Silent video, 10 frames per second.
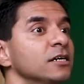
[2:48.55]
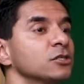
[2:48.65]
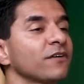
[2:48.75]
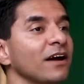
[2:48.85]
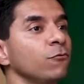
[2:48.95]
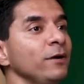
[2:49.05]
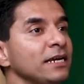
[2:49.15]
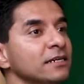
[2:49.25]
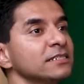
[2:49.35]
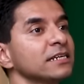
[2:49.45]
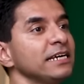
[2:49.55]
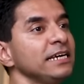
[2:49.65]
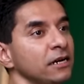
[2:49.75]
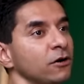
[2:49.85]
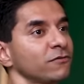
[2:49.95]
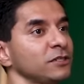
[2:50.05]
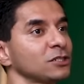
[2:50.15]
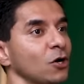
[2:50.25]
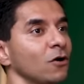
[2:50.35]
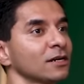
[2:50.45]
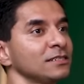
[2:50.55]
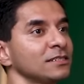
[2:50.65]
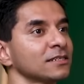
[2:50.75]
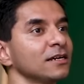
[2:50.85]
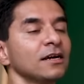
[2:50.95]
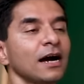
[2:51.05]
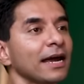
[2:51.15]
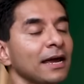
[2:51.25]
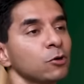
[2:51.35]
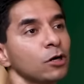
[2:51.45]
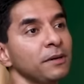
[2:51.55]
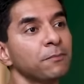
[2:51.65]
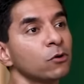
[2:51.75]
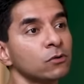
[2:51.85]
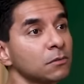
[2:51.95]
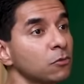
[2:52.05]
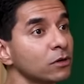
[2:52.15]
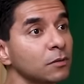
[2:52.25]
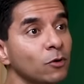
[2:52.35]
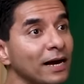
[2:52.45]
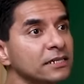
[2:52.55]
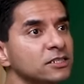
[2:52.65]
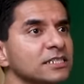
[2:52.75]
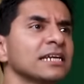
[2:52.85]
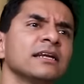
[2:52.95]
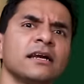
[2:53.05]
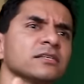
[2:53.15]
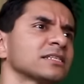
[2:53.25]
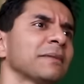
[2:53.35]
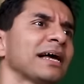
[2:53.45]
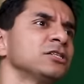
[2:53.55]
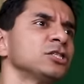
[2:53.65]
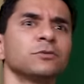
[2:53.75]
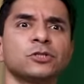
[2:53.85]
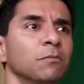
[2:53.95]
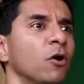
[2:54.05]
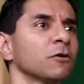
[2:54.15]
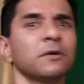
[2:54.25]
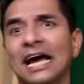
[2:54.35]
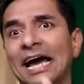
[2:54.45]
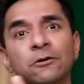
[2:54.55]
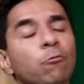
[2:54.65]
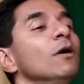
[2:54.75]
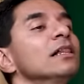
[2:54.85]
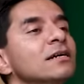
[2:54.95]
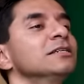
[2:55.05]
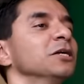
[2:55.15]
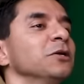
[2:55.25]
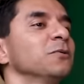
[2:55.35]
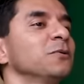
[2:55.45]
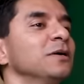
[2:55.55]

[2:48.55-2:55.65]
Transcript: So if I have weakness in either of these organs, I am going to be prone to more and more allergies. And then there are some allergies which you're born with and it will continue.